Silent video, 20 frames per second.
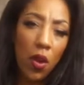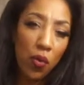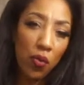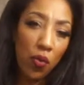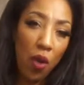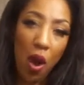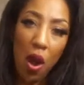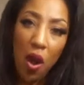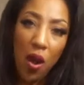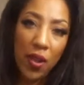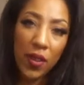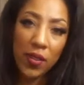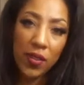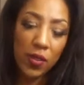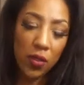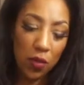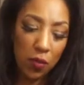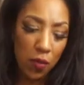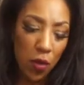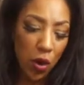
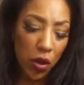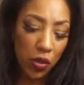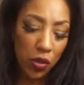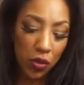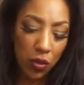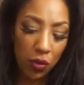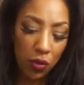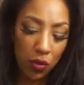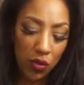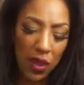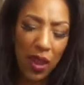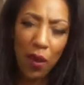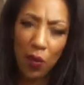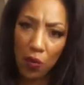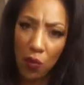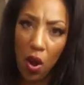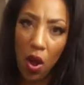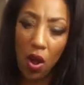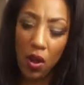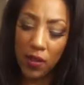Ross or Marshall's. Yeah,
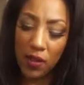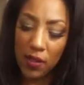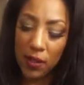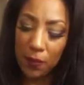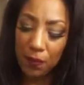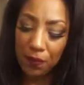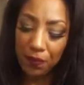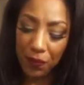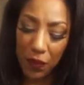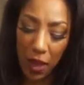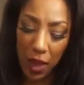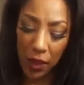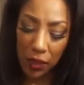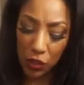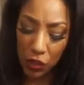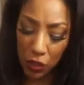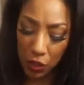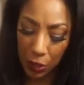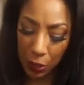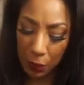Ross
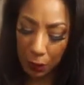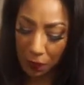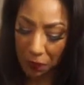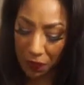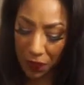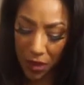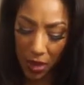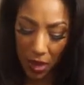actually.